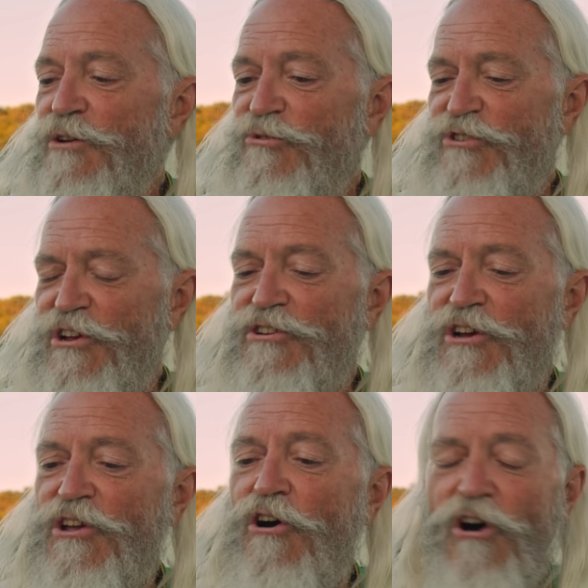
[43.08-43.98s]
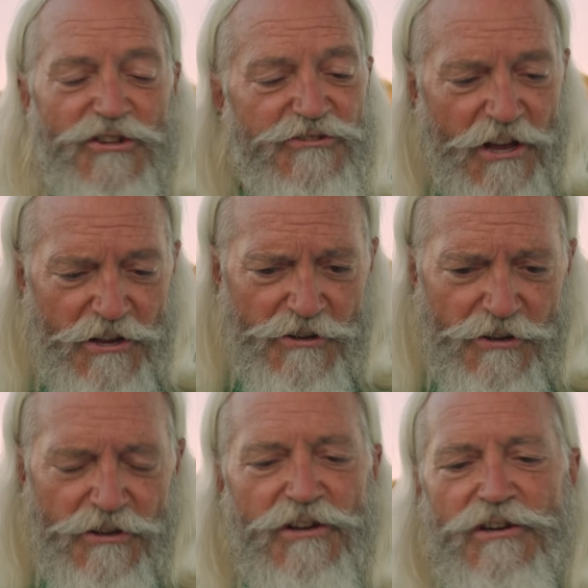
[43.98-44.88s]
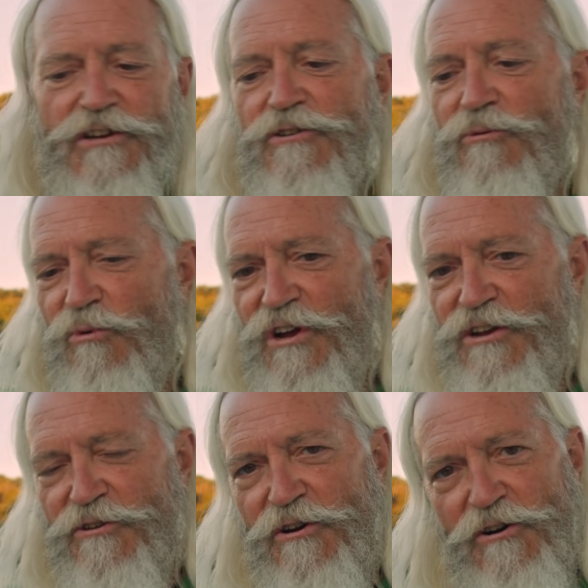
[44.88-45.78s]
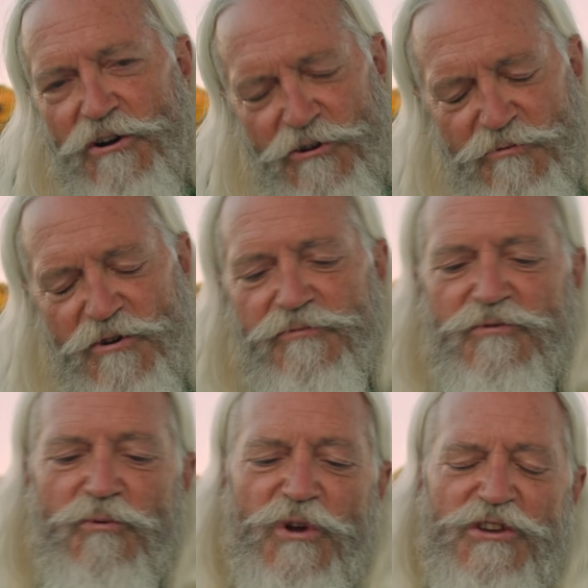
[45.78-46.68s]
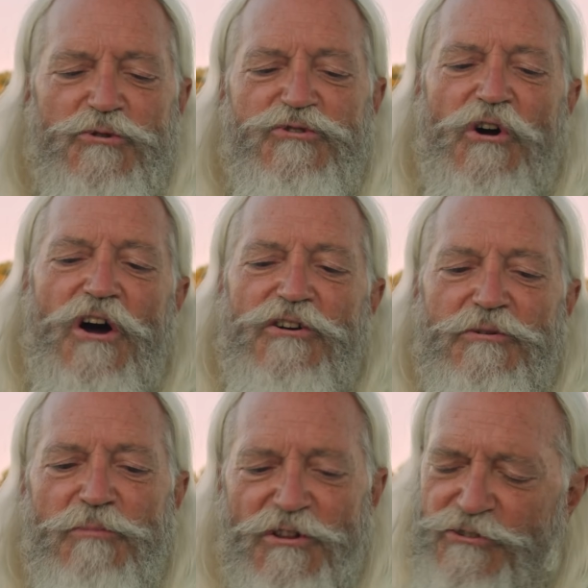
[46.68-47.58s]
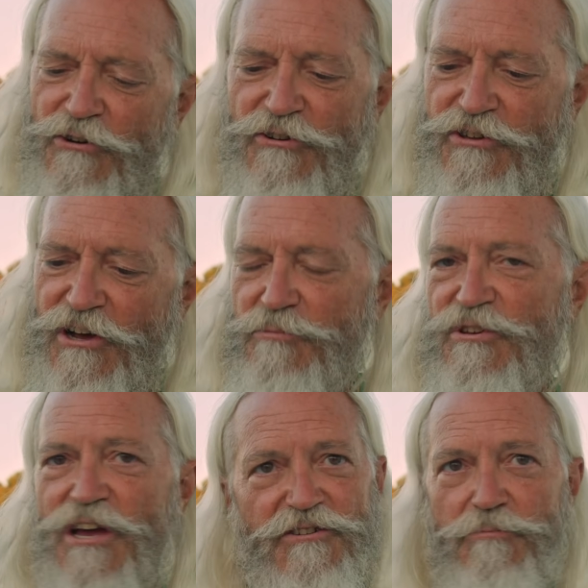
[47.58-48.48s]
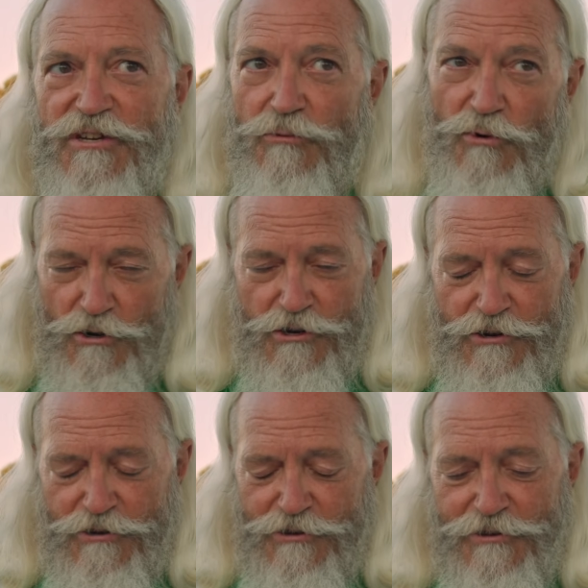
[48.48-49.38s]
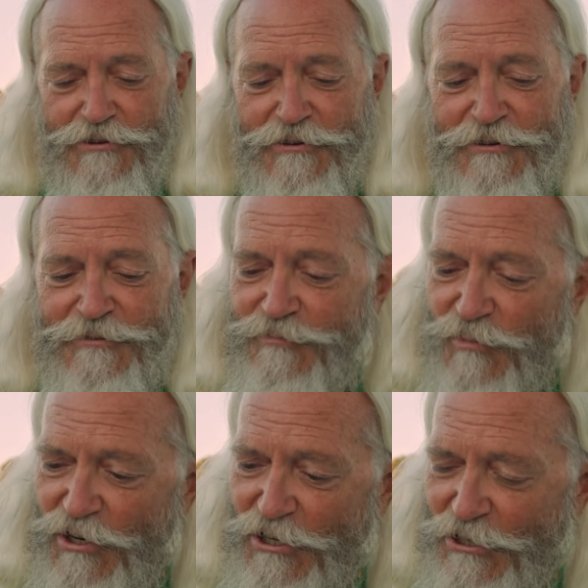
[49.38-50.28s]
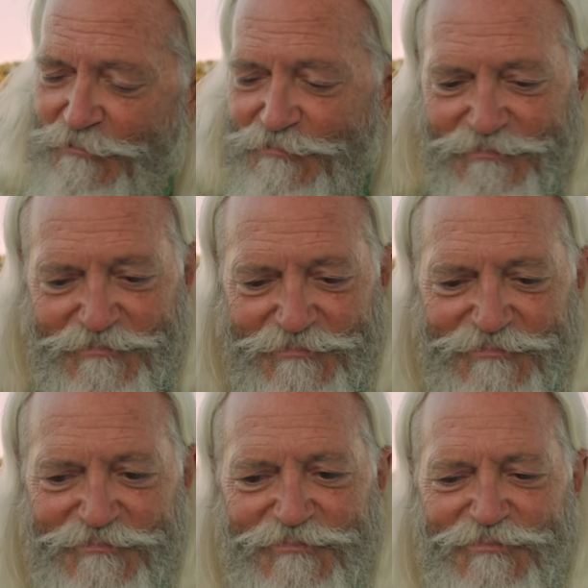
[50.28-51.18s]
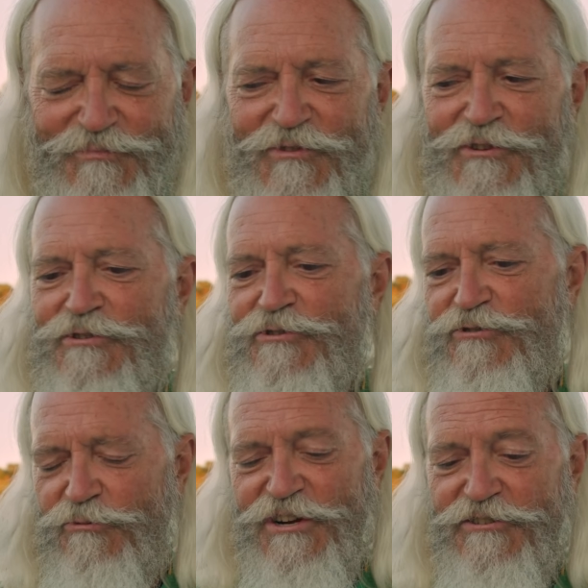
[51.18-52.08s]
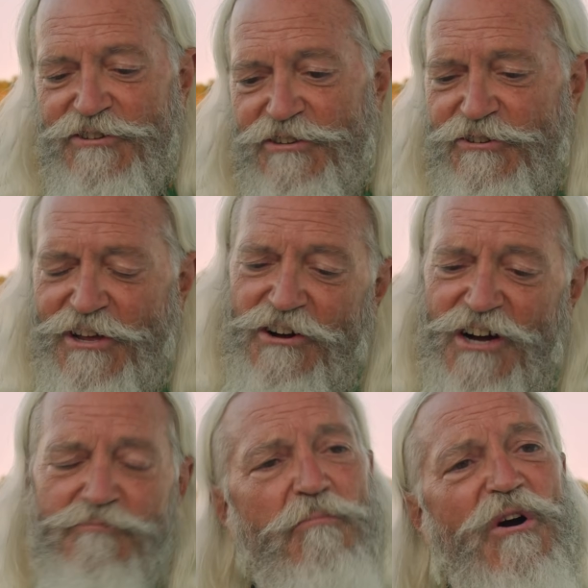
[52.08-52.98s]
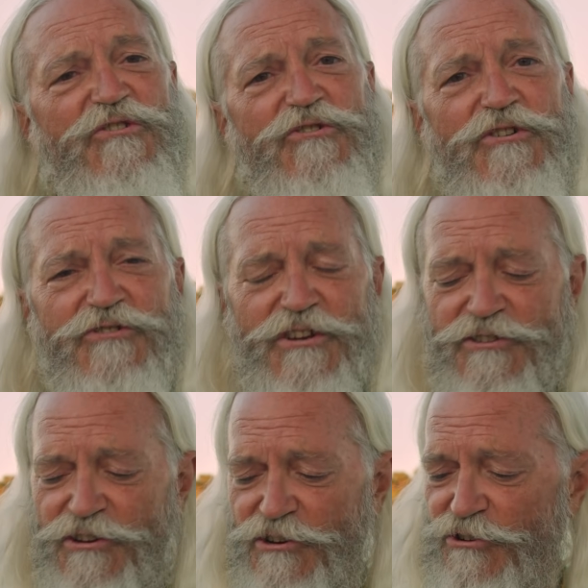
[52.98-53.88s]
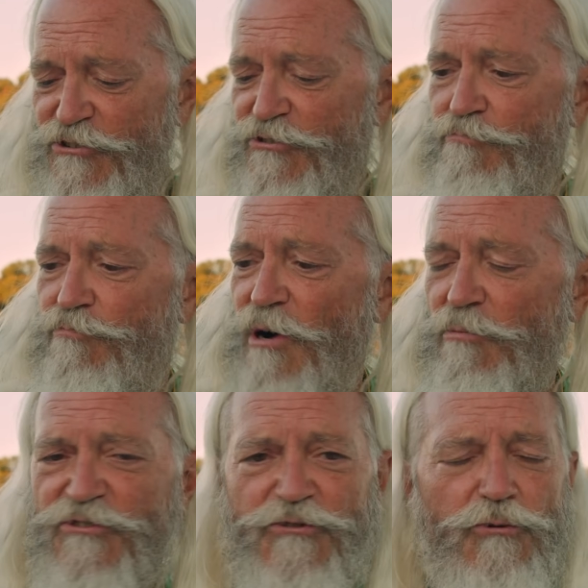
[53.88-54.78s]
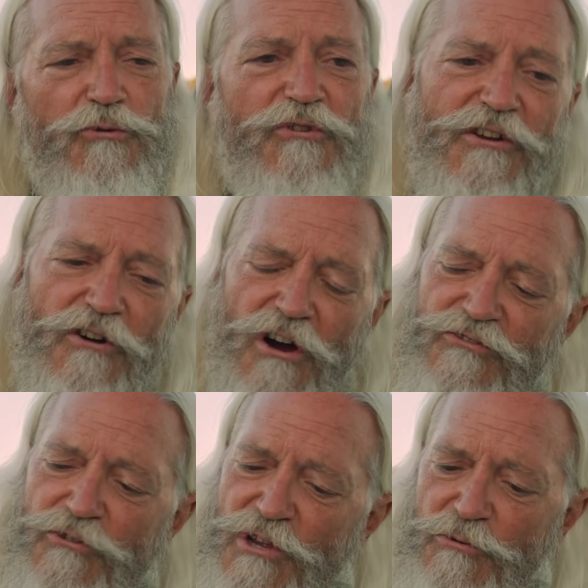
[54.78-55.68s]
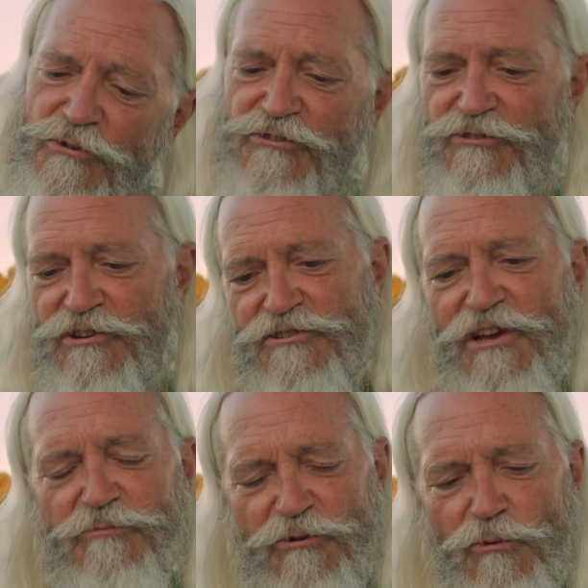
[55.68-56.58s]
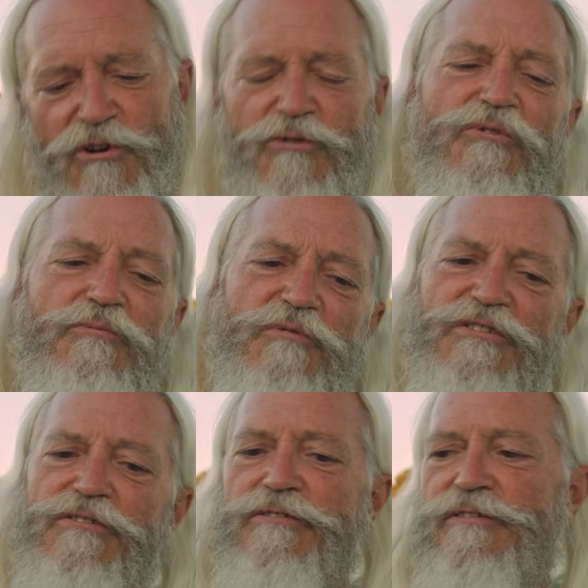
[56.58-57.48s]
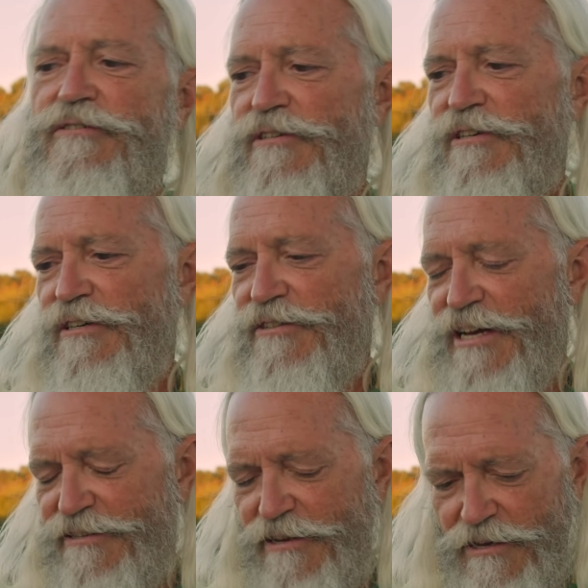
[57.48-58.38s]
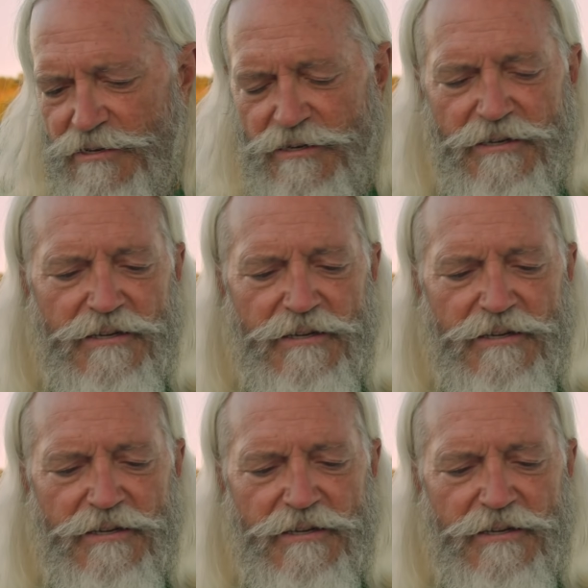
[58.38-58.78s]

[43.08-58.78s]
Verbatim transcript: It was a, a holiday when uh, uh, we who taught at a military academy had to be at work. Uh, so we didn't get the day off, but my son did get his public school day off, so he was he came to work with me uh, that day,